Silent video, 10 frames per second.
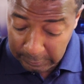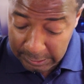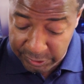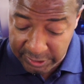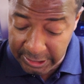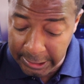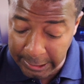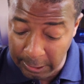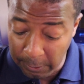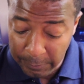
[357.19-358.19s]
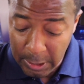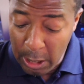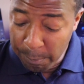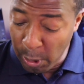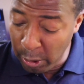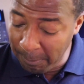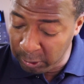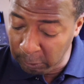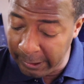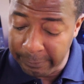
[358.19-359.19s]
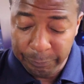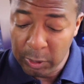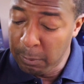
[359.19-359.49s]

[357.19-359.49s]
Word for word: Let's see here. Pro number three,